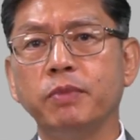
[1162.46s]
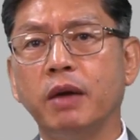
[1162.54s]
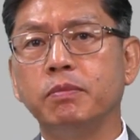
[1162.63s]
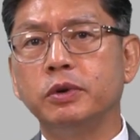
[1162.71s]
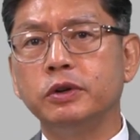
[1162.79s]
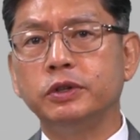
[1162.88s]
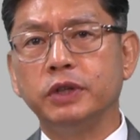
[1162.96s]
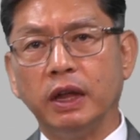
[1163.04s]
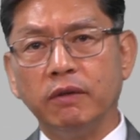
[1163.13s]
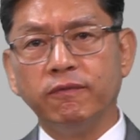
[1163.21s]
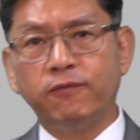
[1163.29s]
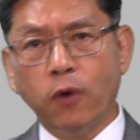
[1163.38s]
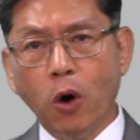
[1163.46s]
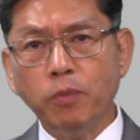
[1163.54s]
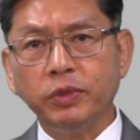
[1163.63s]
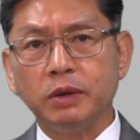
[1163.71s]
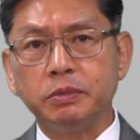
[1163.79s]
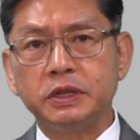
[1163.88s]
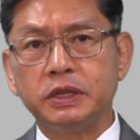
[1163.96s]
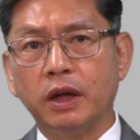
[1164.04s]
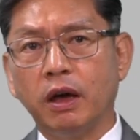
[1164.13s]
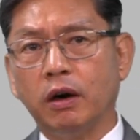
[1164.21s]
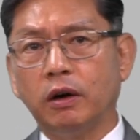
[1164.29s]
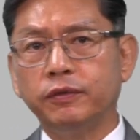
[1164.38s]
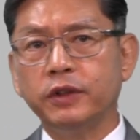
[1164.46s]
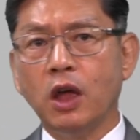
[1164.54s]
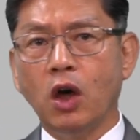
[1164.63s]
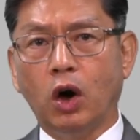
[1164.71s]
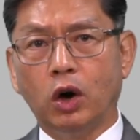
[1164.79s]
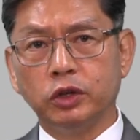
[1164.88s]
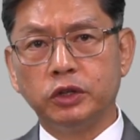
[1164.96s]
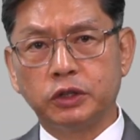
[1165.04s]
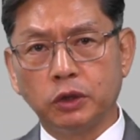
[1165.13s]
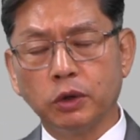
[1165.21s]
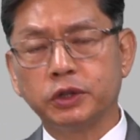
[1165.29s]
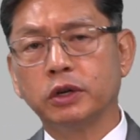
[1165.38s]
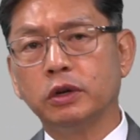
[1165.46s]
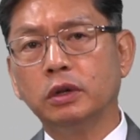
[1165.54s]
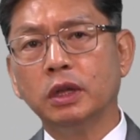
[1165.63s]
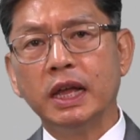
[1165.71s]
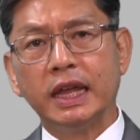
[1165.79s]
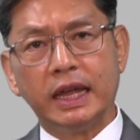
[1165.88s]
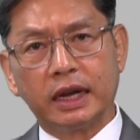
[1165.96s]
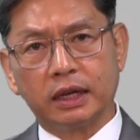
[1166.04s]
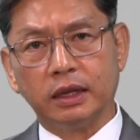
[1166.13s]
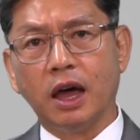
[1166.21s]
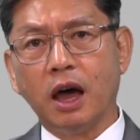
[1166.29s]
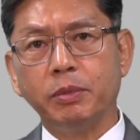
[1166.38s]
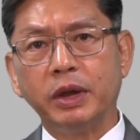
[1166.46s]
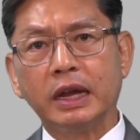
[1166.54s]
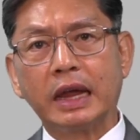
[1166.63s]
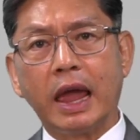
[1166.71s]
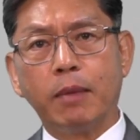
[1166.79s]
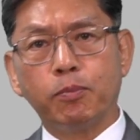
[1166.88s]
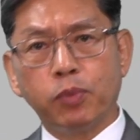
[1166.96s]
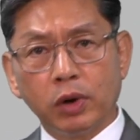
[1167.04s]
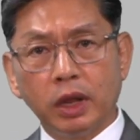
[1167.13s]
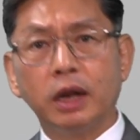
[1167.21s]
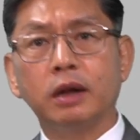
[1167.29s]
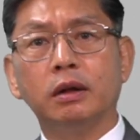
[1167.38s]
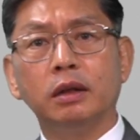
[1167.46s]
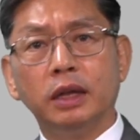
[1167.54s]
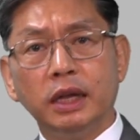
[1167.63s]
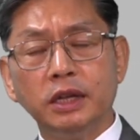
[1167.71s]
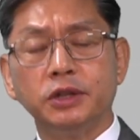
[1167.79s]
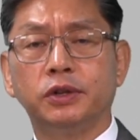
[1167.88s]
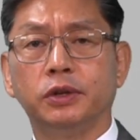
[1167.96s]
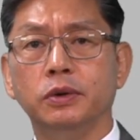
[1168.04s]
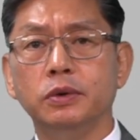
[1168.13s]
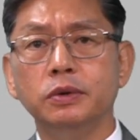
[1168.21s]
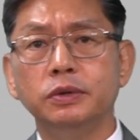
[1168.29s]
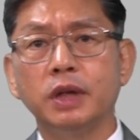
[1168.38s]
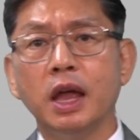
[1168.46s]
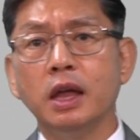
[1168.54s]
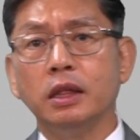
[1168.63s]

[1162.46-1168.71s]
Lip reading: members inform themselves on social, economic, and political issues,